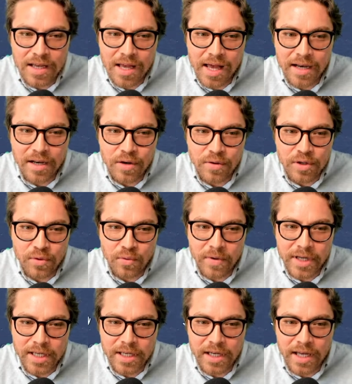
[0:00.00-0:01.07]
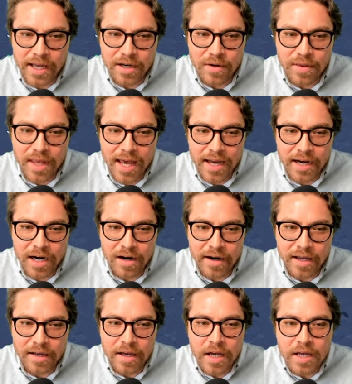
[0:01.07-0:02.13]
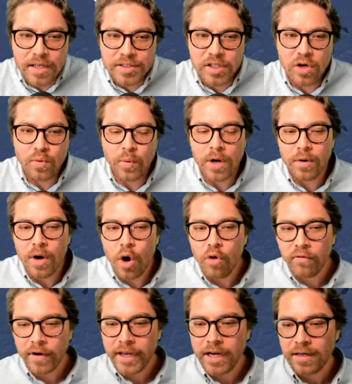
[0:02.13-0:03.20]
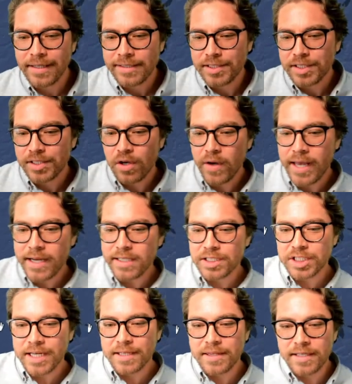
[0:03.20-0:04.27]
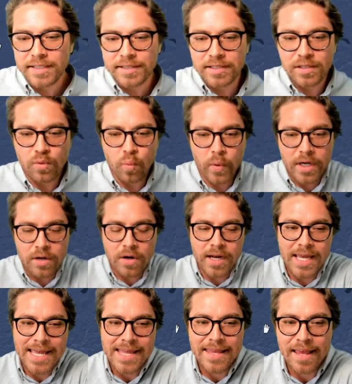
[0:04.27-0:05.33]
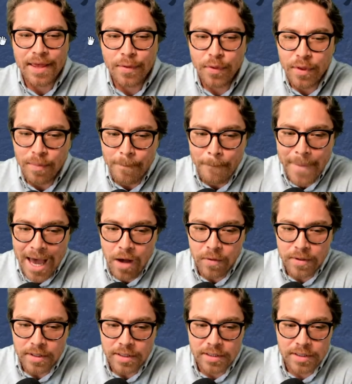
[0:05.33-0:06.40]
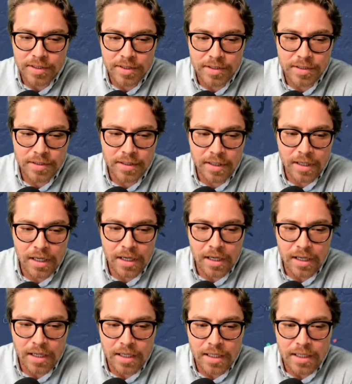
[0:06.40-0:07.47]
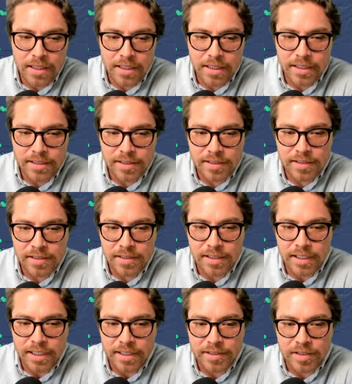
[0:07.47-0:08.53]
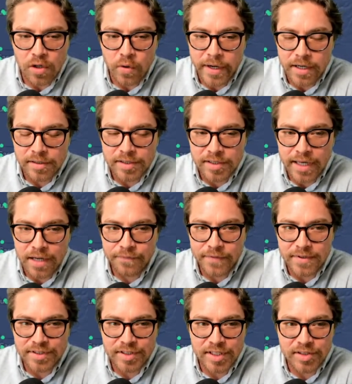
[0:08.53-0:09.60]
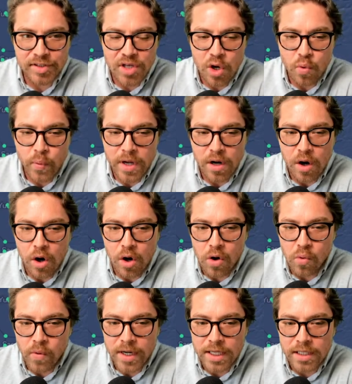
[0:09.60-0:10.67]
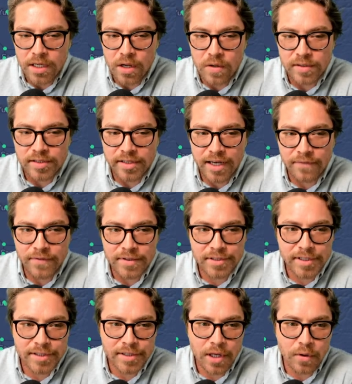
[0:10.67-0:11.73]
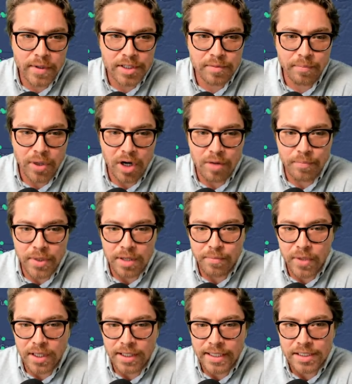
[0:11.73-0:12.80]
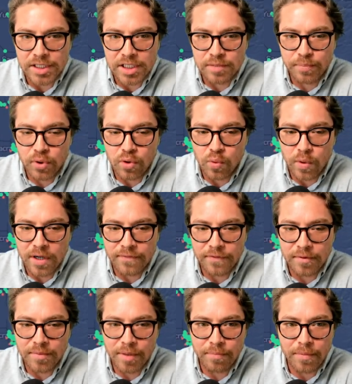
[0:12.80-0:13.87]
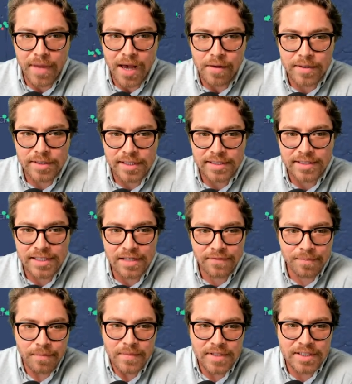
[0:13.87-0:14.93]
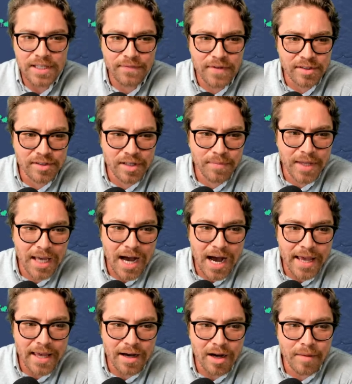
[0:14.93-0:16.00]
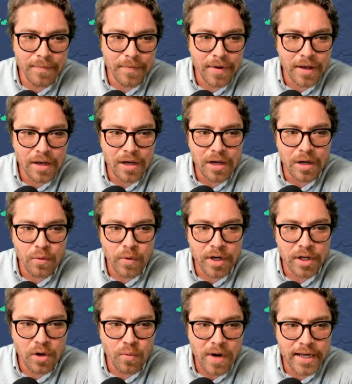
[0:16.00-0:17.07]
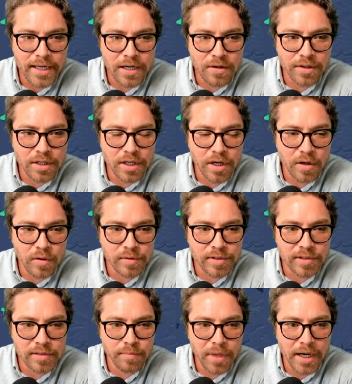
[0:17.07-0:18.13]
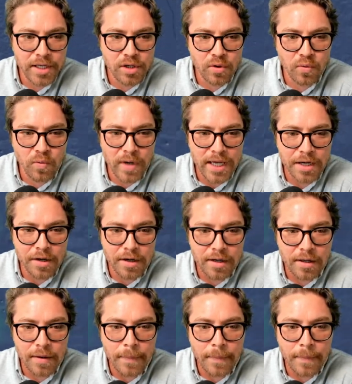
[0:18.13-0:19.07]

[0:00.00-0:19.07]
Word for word: I know Eureka. I know that area. So, well, over here, let's just go ahead and check this. We are in the mountains. Let's see. So here's San Francisco. We already know San Francisco is pumping, but let's just pull one from the mountains and see if, see if there's something high up. We're going to go right here on the coast by Eureka